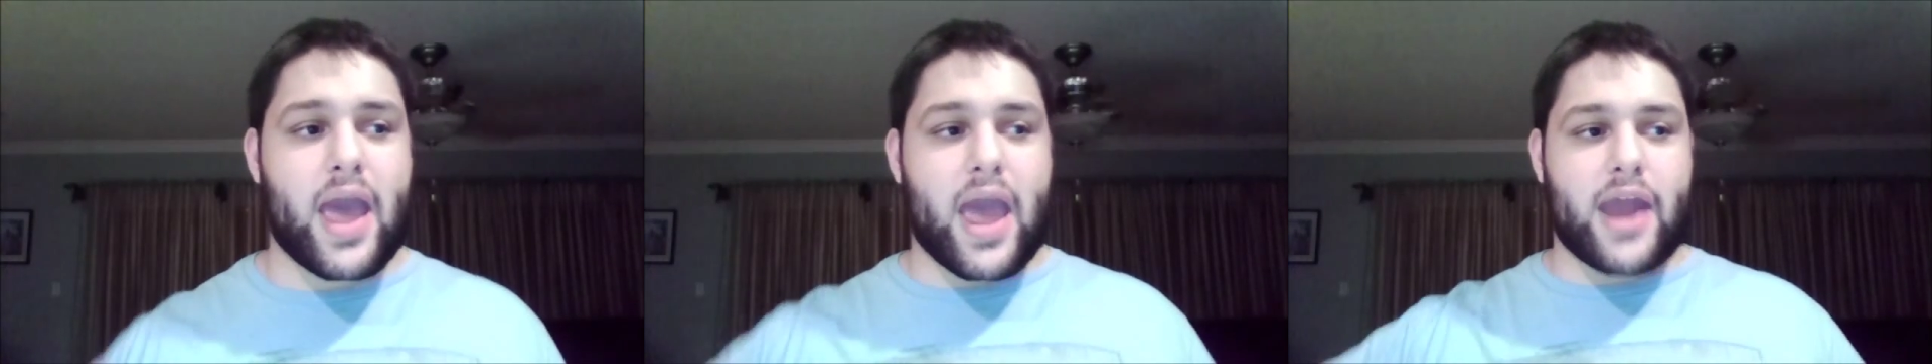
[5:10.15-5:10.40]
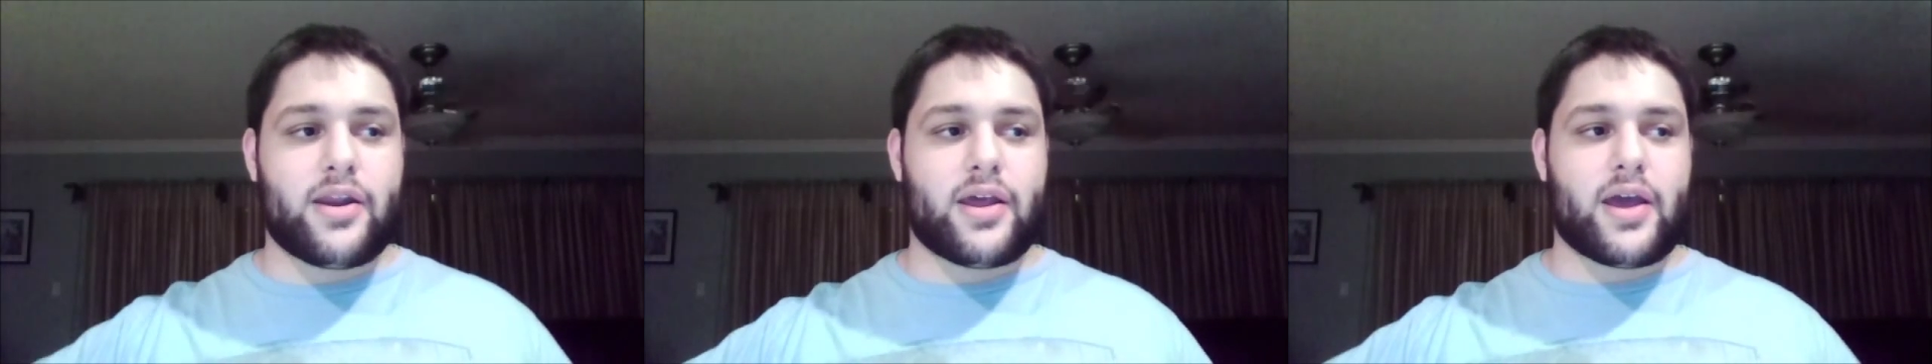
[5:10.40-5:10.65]

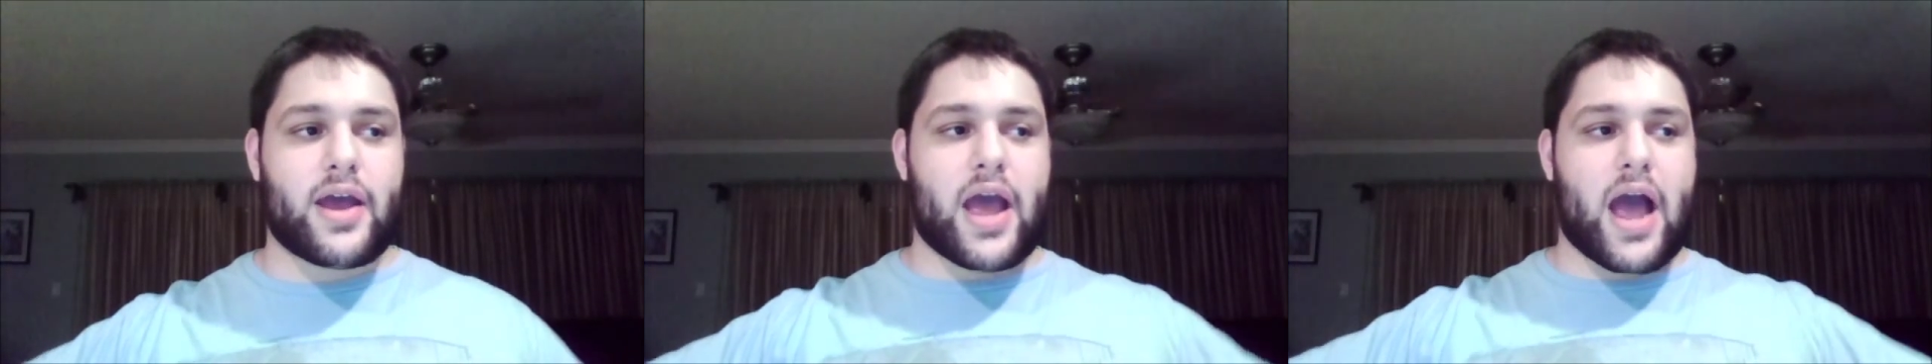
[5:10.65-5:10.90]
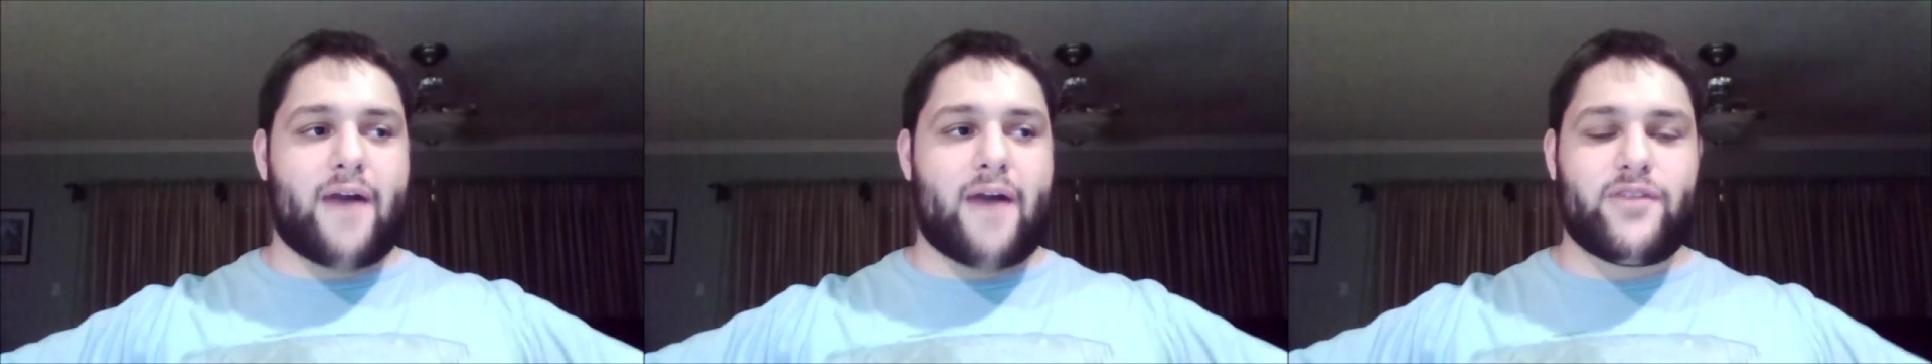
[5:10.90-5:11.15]
And
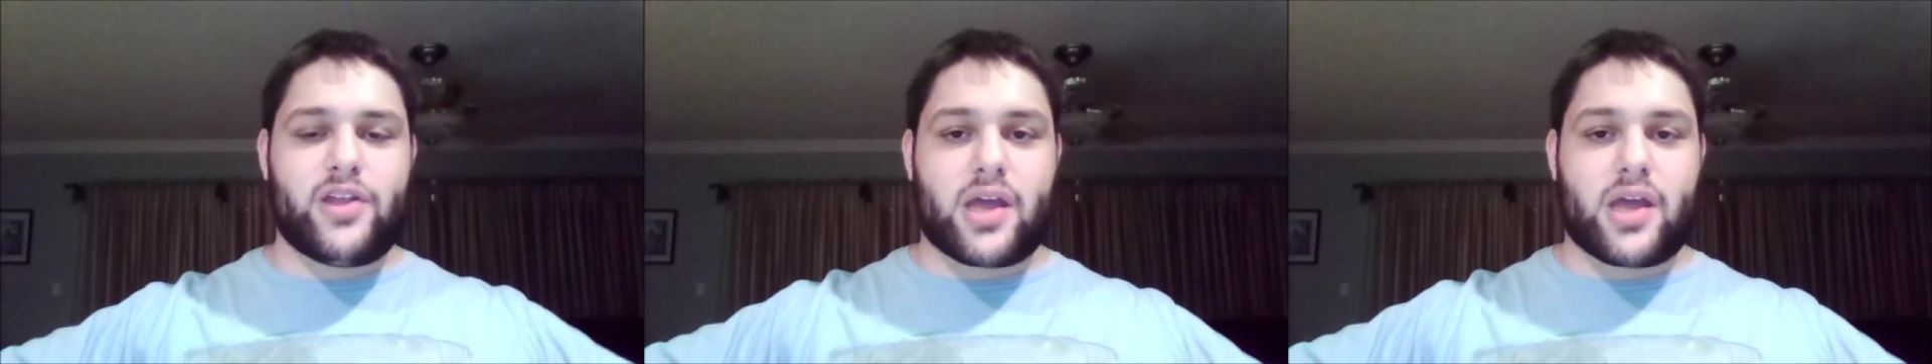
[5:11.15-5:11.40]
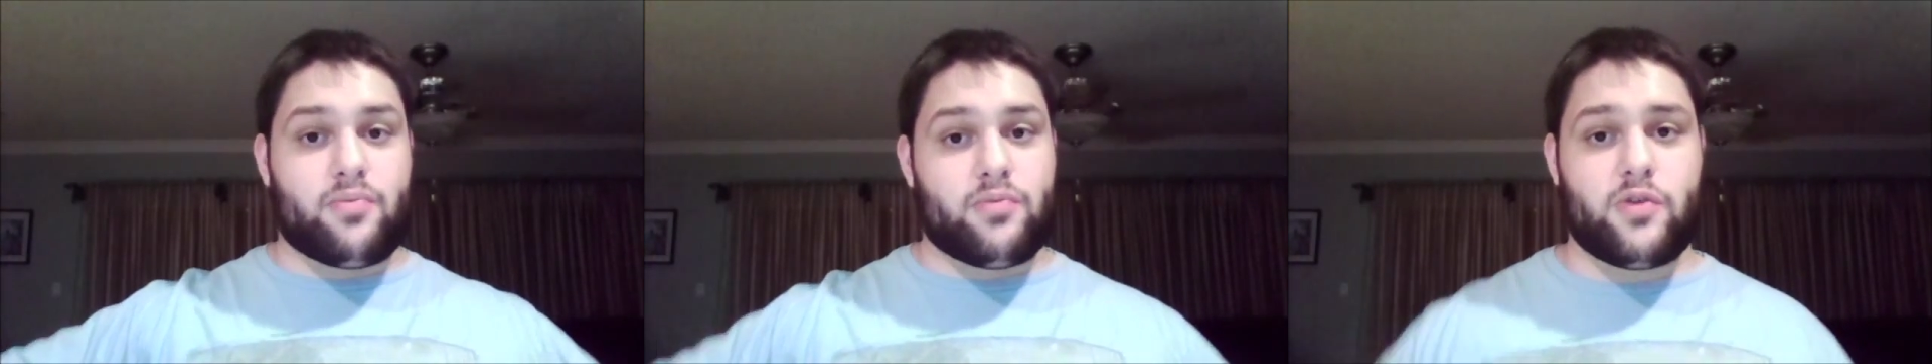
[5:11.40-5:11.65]
I feel
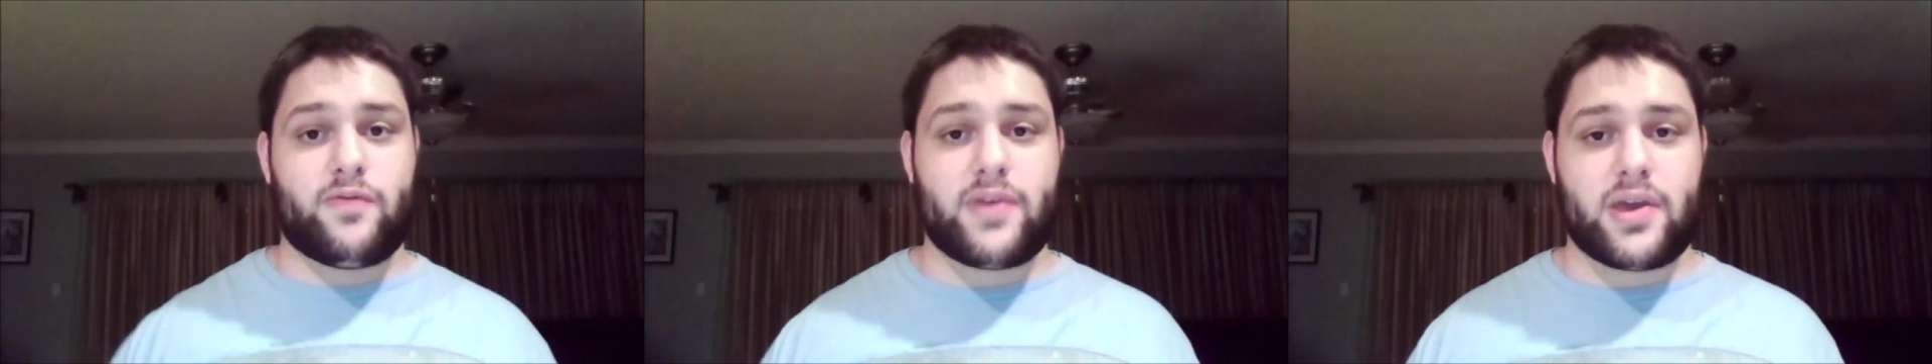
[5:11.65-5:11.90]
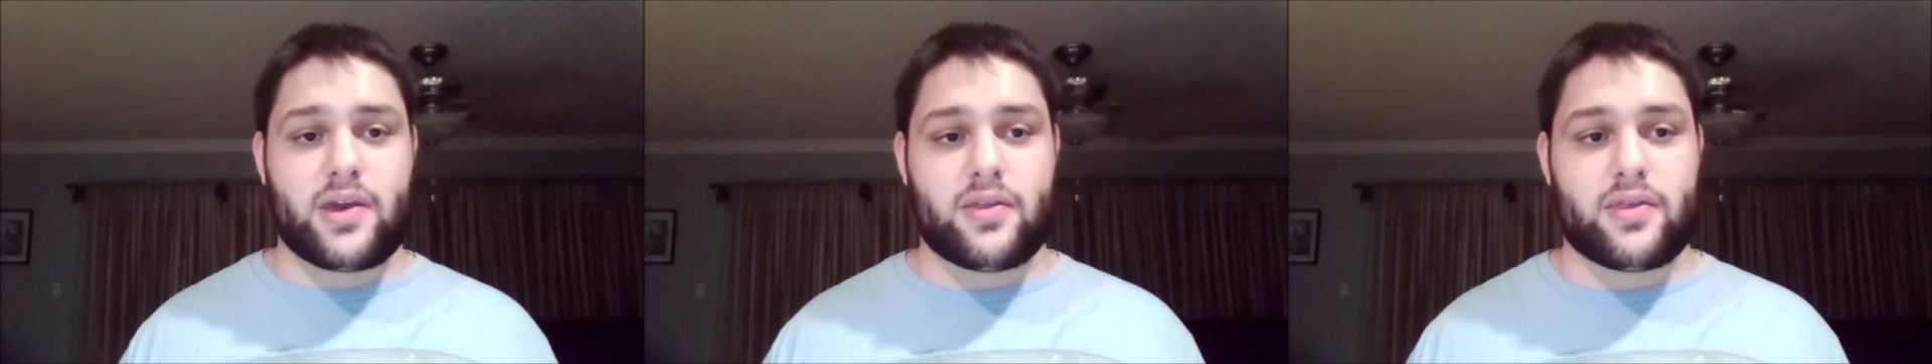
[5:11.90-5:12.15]
like a
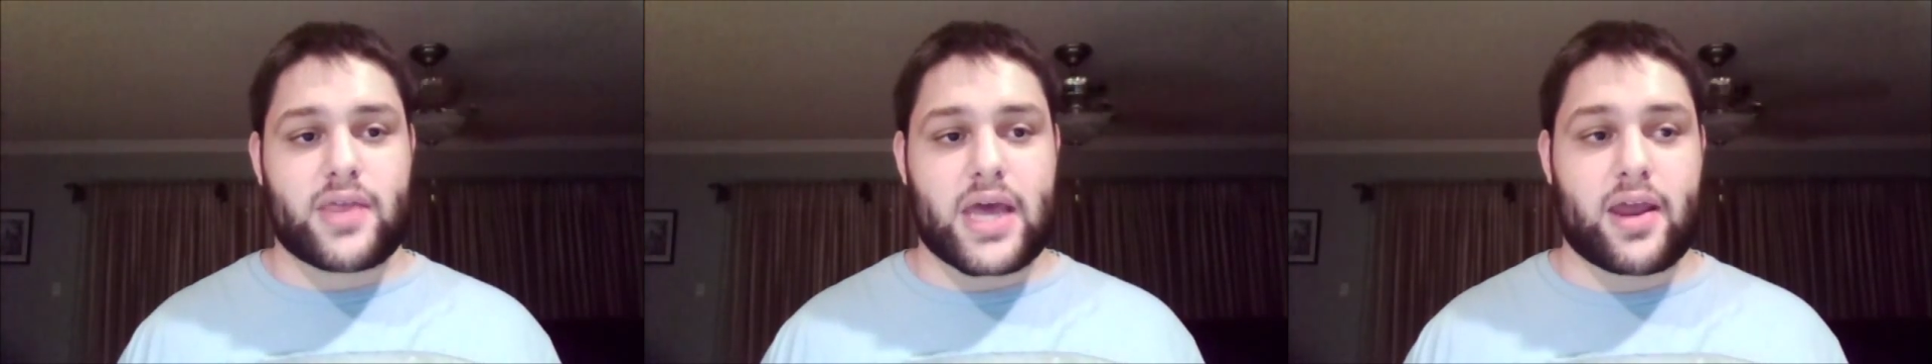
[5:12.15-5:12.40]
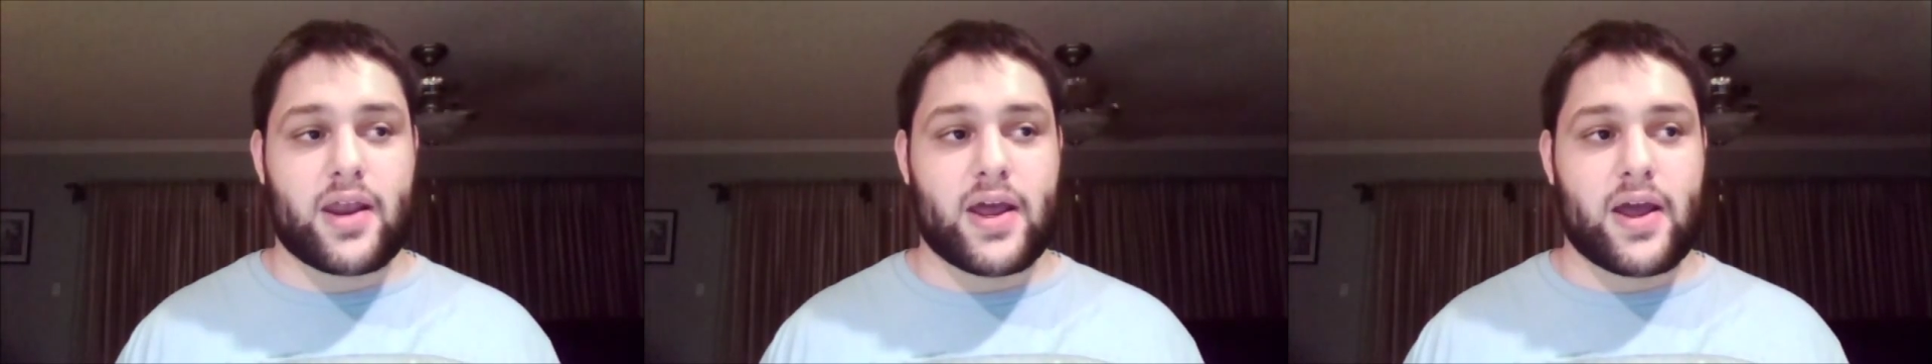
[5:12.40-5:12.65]
movie
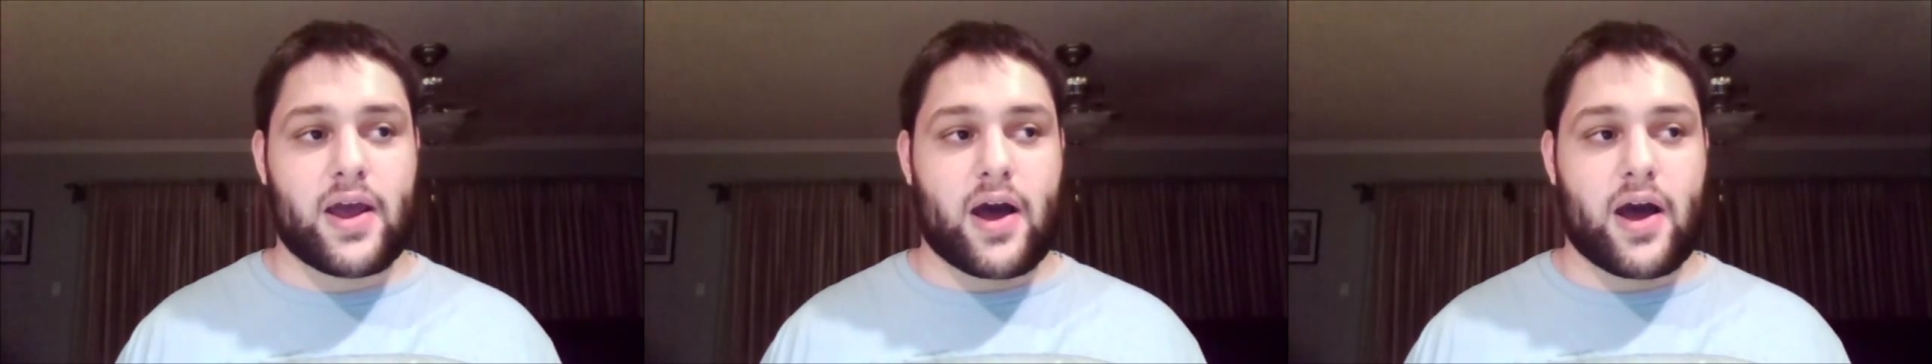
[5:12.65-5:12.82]
that